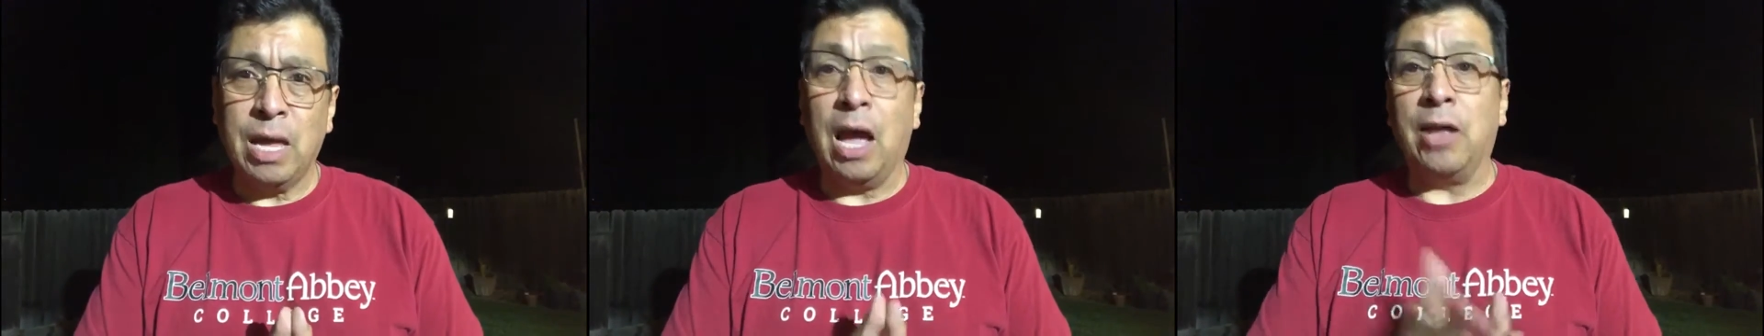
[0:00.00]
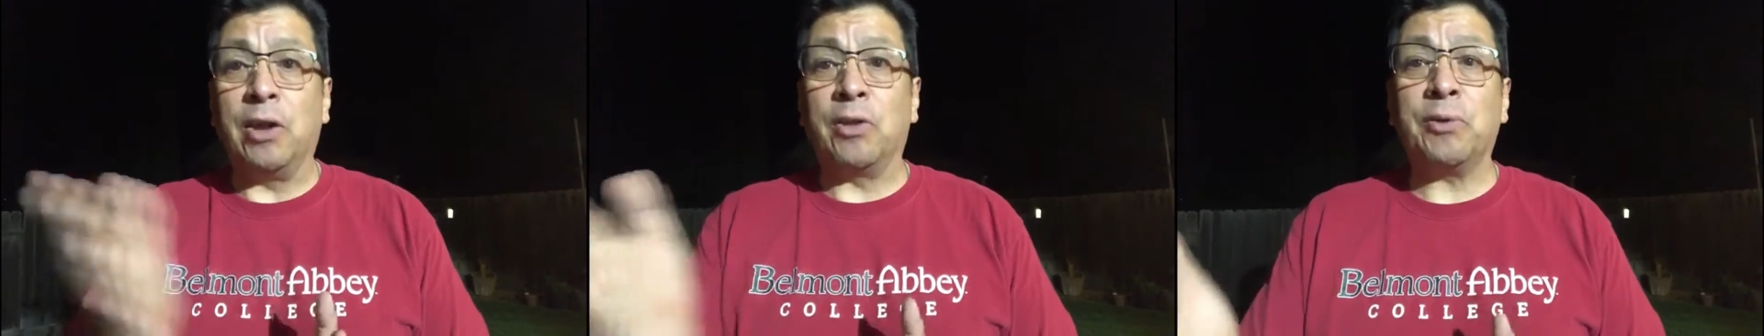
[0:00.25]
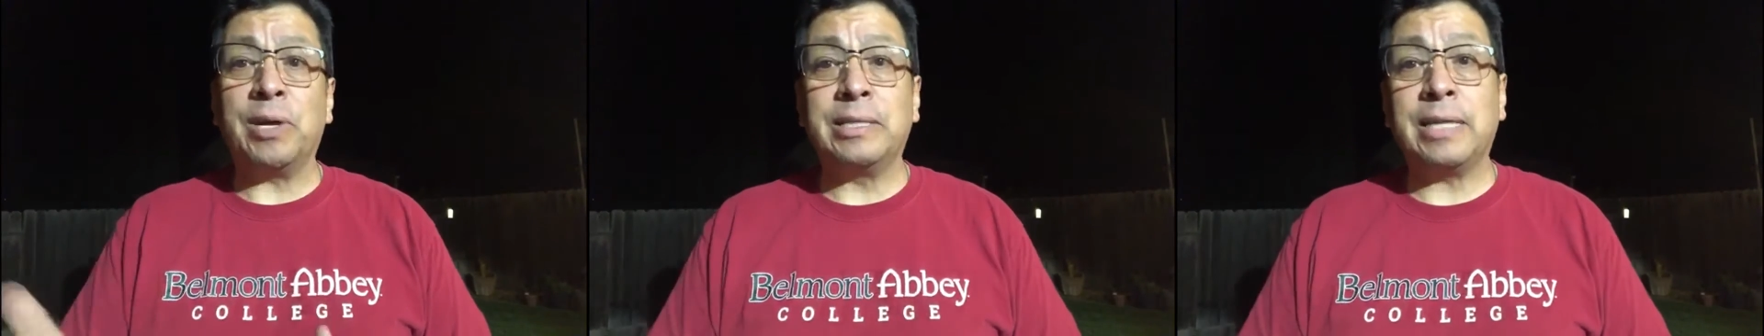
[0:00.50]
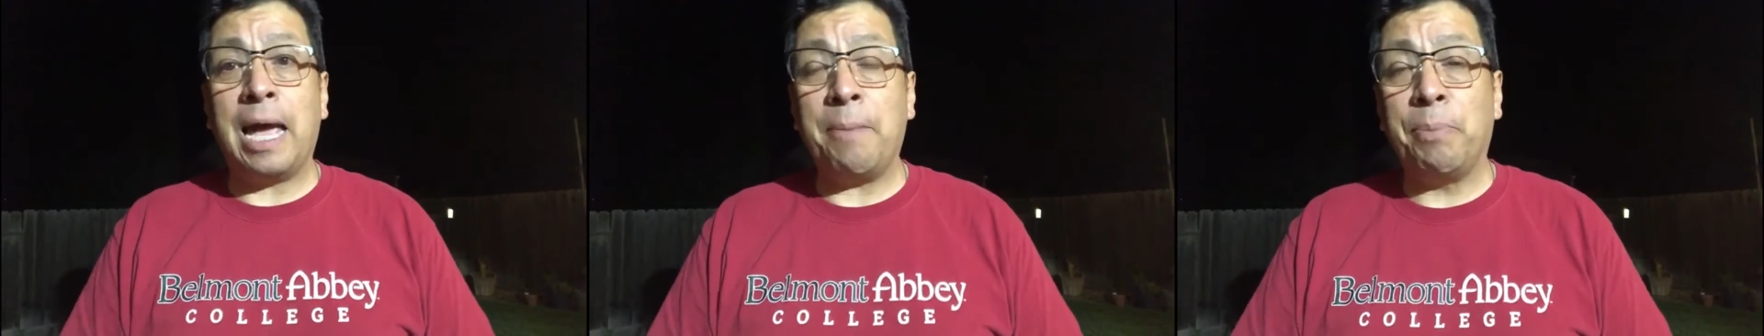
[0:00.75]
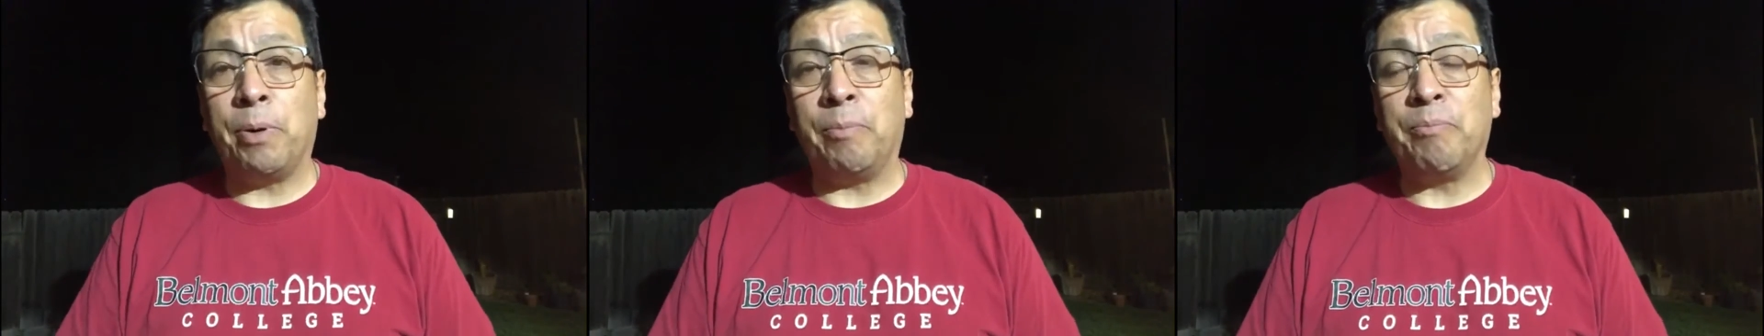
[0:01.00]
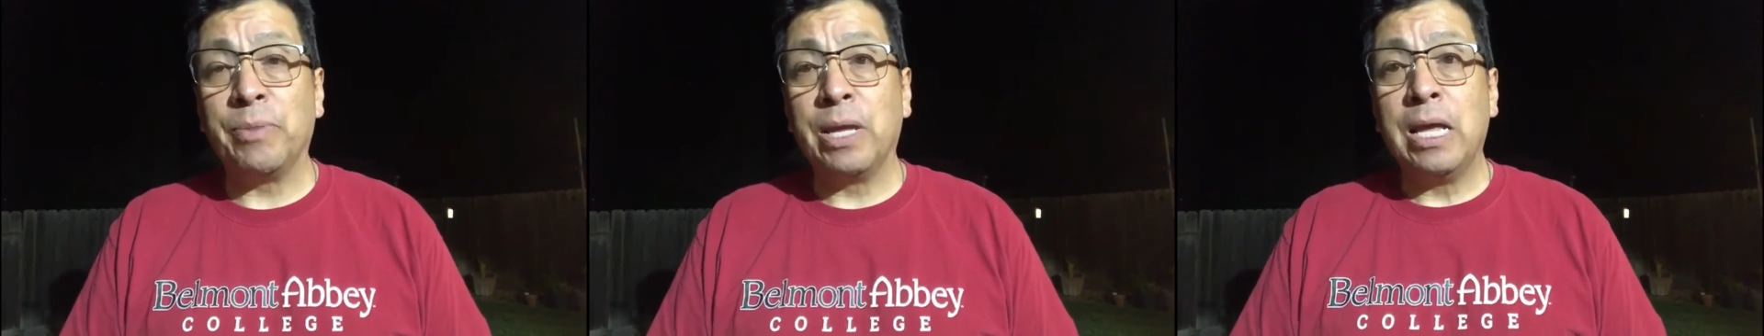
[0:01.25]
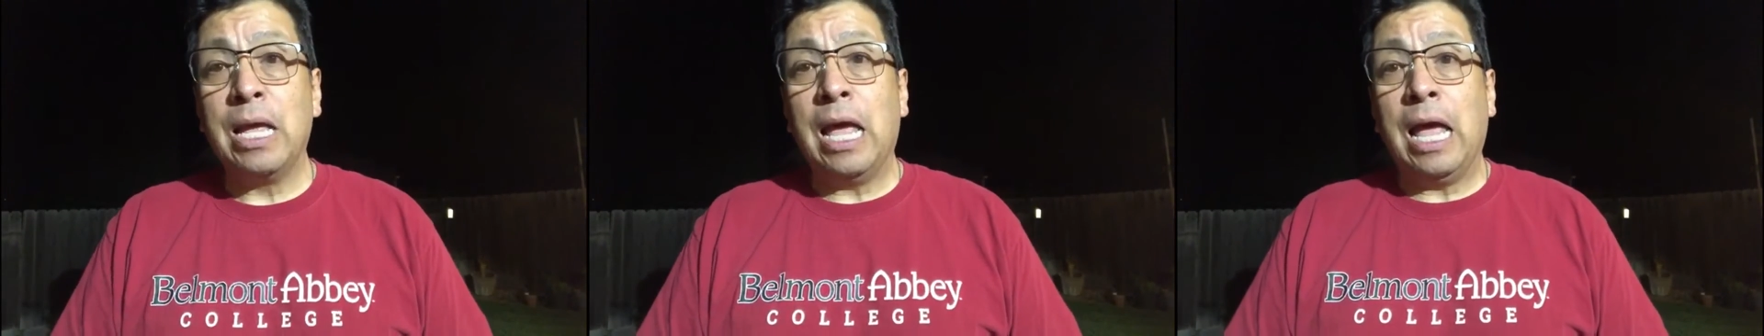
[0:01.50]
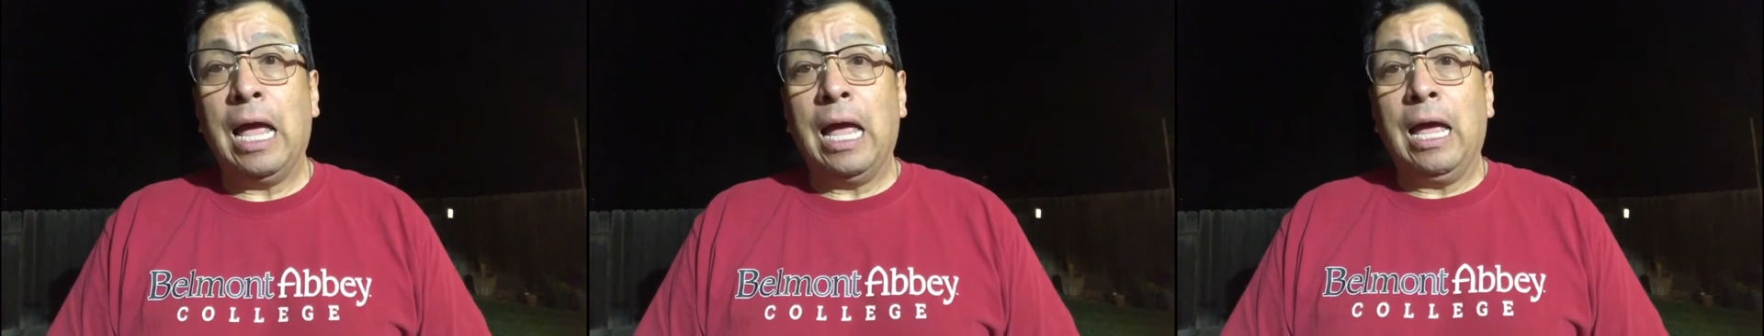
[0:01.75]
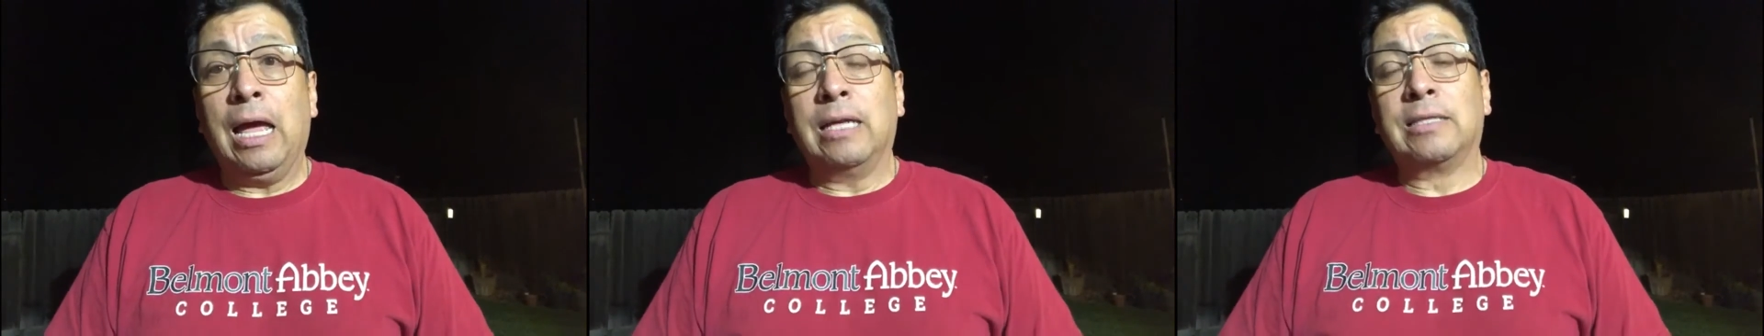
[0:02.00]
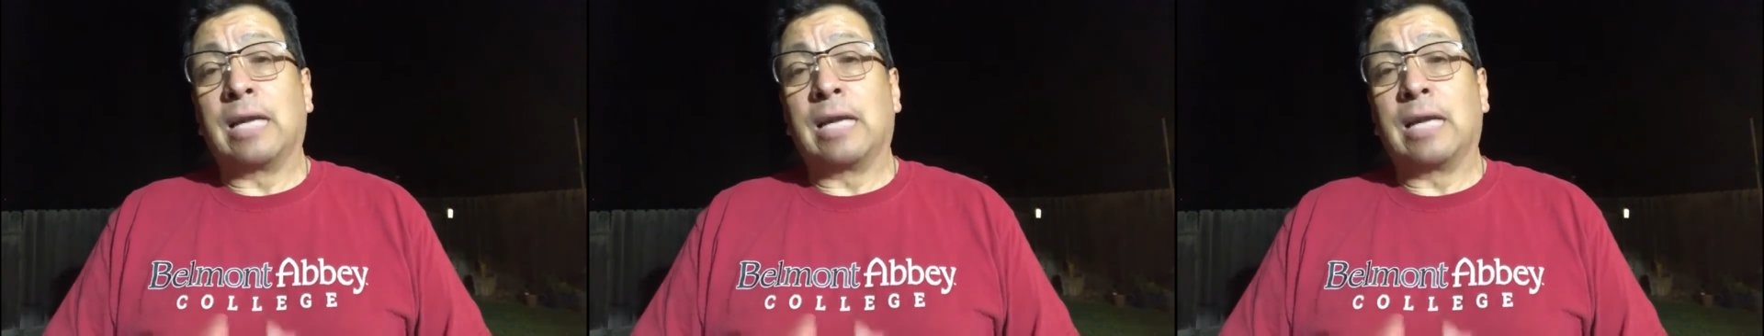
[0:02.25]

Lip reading: Another example, some